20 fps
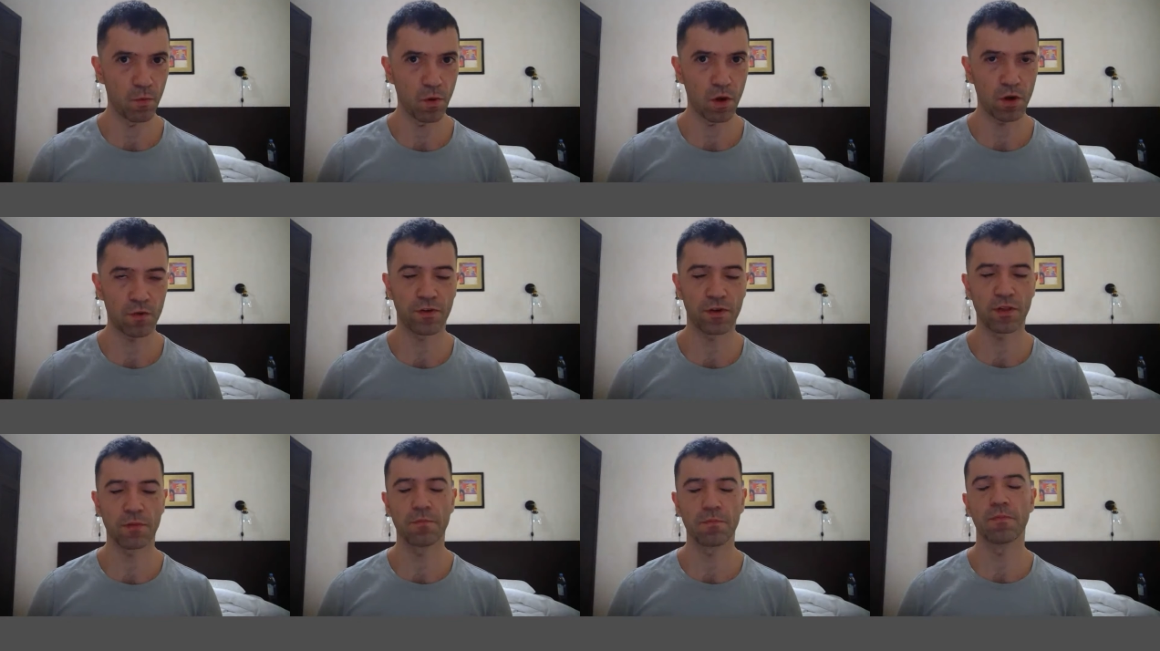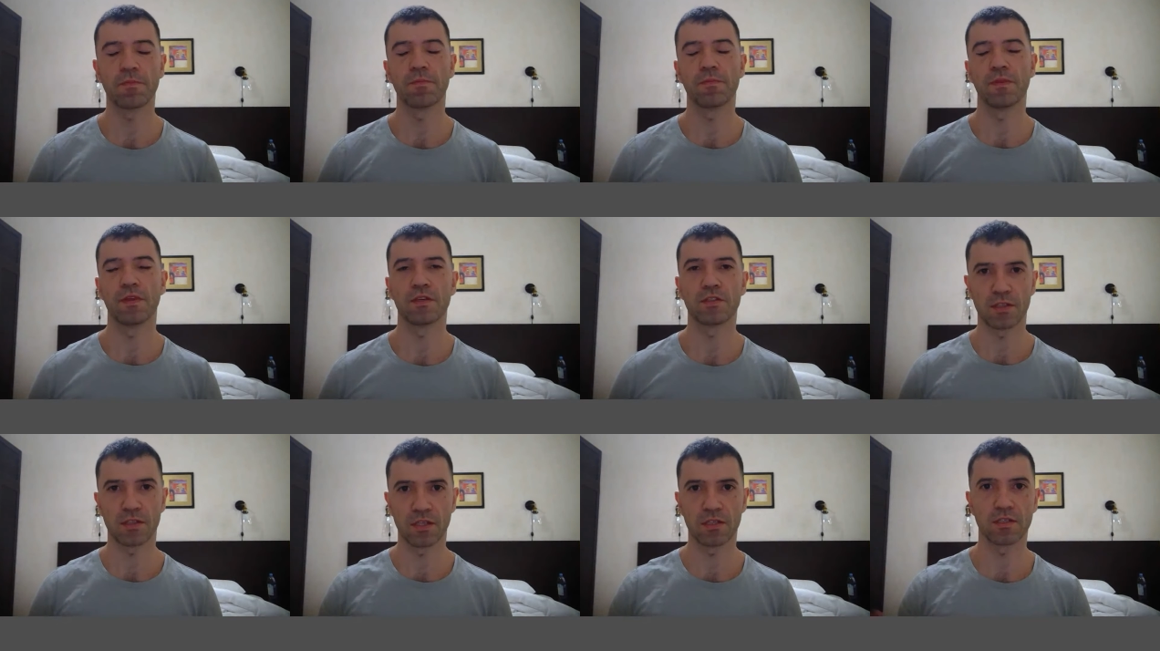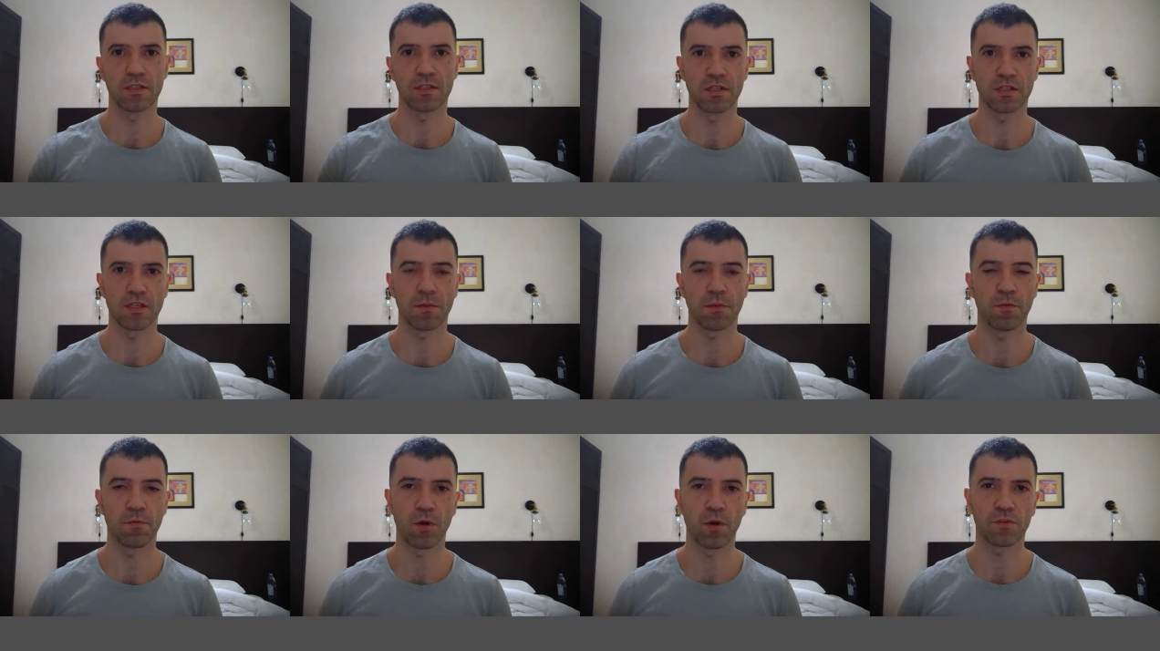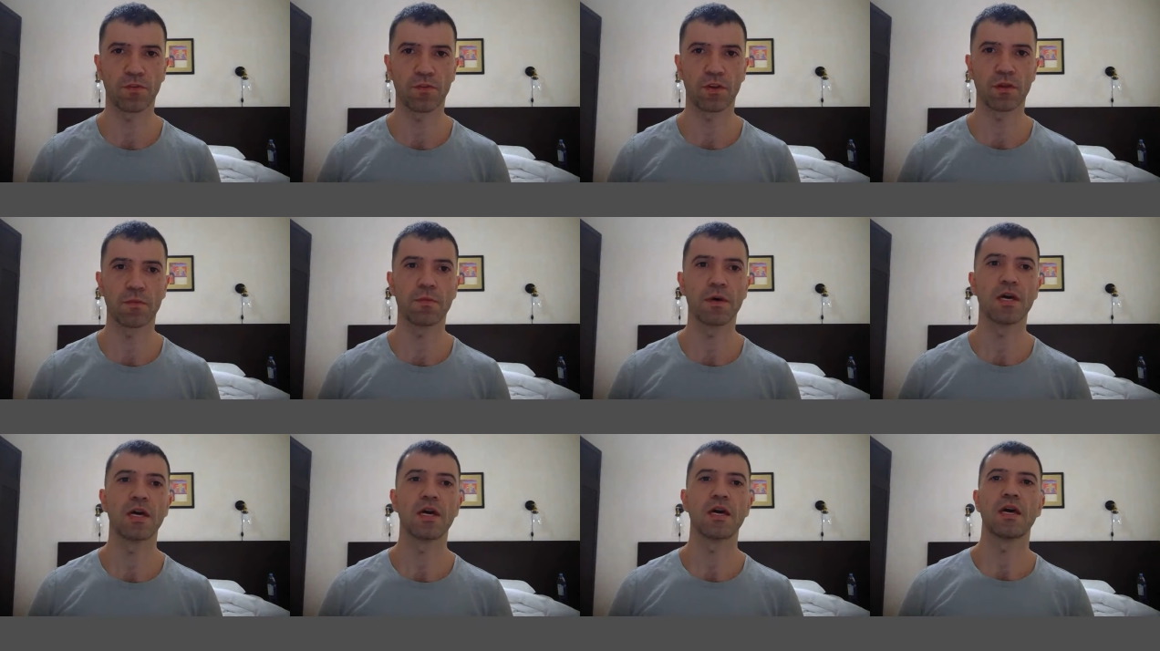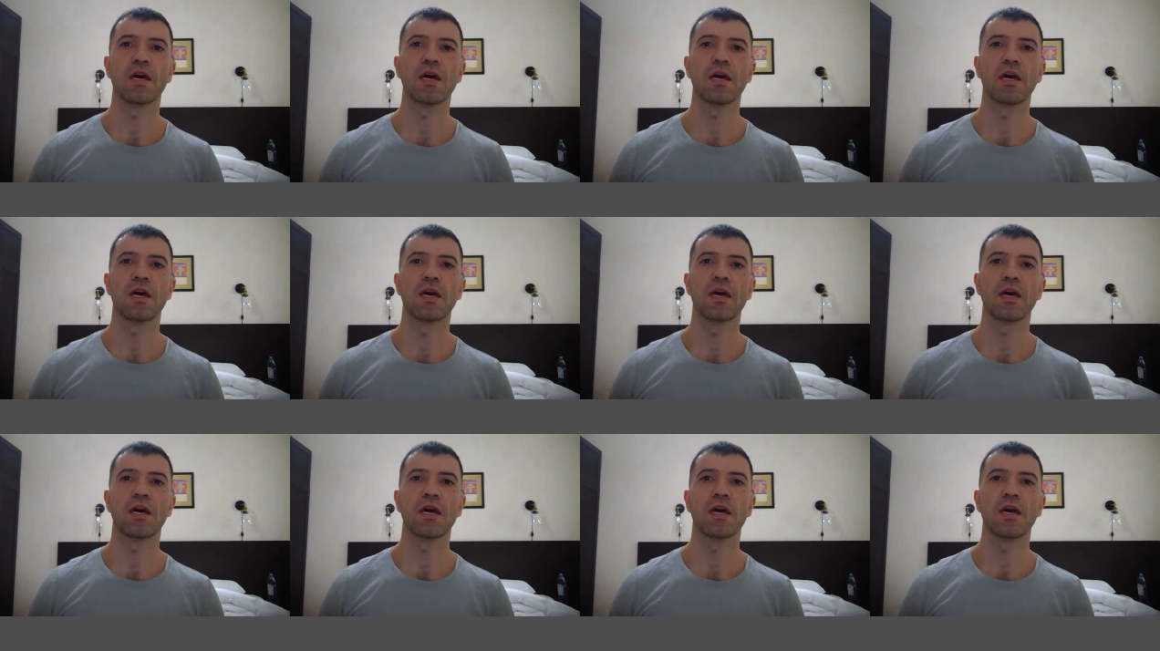work for them, this type of work for them.